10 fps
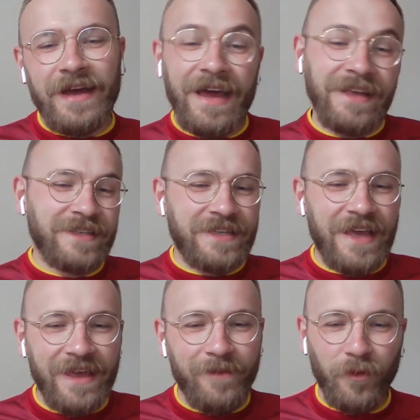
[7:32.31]
I hate to
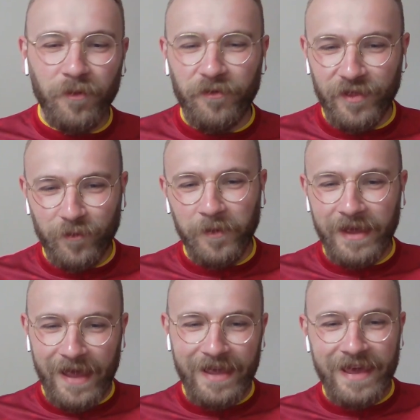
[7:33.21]
say it, and Bournemouth fans probably
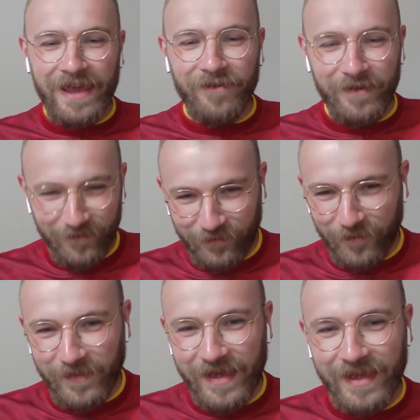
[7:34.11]
hate hearing it
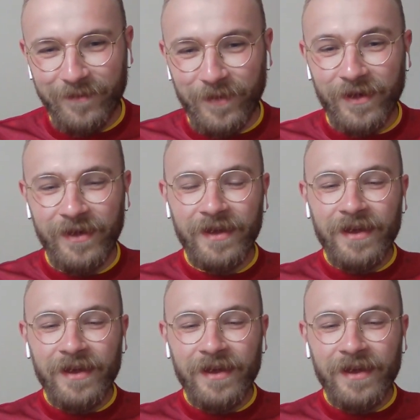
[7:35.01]
from me, but